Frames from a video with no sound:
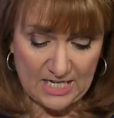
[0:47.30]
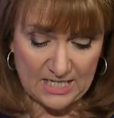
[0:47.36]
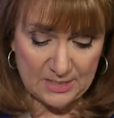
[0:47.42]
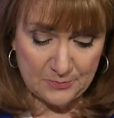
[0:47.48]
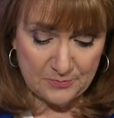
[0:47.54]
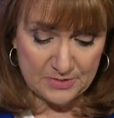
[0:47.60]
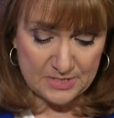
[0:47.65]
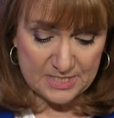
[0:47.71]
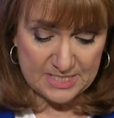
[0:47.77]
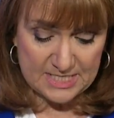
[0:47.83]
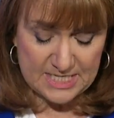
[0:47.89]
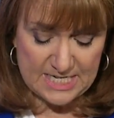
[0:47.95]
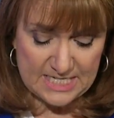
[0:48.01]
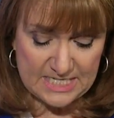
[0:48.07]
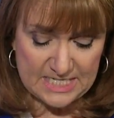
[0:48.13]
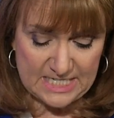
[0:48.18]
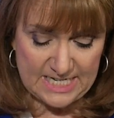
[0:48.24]

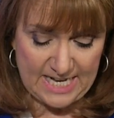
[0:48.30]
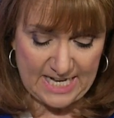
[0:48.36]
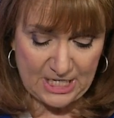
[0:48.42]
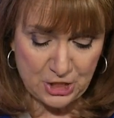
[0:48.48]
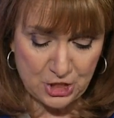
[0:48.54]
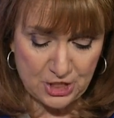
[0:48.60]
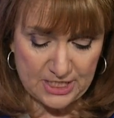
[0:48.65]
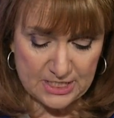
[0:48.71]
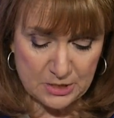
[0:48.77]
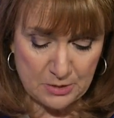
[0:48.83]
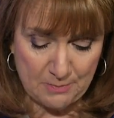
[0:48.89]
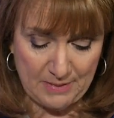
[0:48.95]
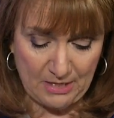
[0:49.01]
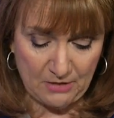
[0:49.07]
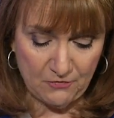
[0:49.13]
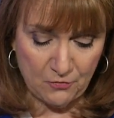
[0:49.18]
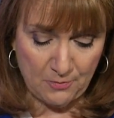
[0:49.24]
CDH is a
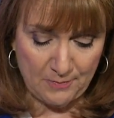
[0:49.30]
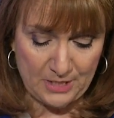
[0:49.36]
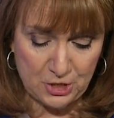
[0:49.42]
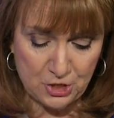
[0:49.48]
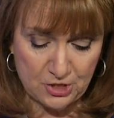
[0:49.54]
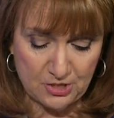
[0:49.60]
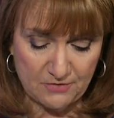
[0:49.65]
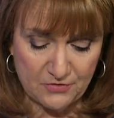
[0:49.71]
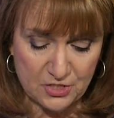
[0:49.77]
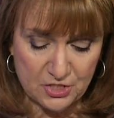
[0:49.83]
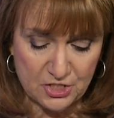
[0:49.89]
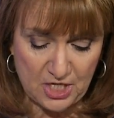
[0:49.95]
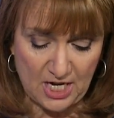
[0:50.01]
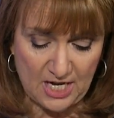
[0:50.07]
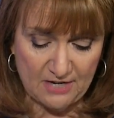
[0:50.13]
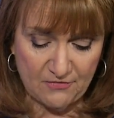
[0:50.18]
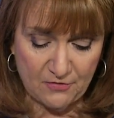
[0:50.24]
malformation of the
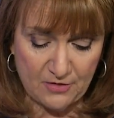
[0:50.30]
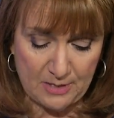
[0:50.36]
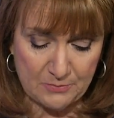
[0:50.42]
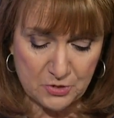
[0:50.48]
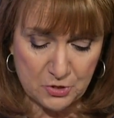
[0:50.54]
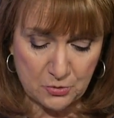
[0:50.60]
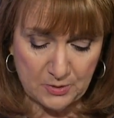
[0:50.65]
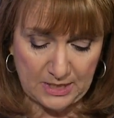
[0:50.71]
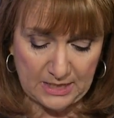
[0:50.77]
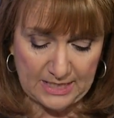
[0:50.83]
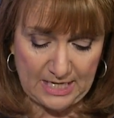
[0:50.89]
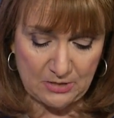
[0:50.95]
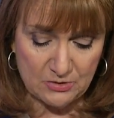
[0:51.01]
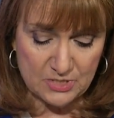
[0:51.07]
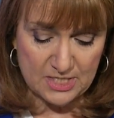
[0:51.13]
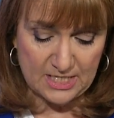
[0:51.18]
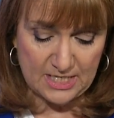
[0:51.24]
diaphragm, so it
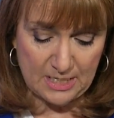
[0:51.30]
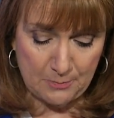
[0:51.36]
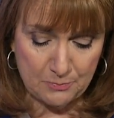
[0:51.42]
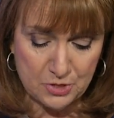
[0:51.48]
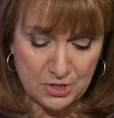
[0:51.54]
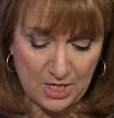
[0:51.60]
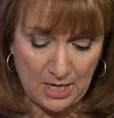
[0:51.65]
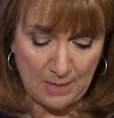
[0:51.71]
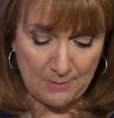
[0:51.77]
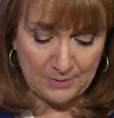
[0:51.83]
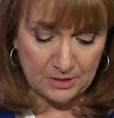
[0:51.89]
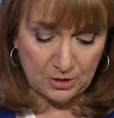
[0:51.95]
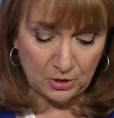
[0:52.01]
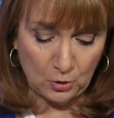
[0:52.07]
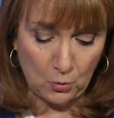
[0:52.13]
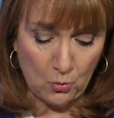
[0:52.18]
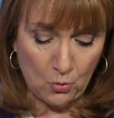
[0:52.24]
allows the
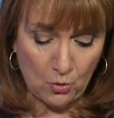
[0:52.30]
abdominal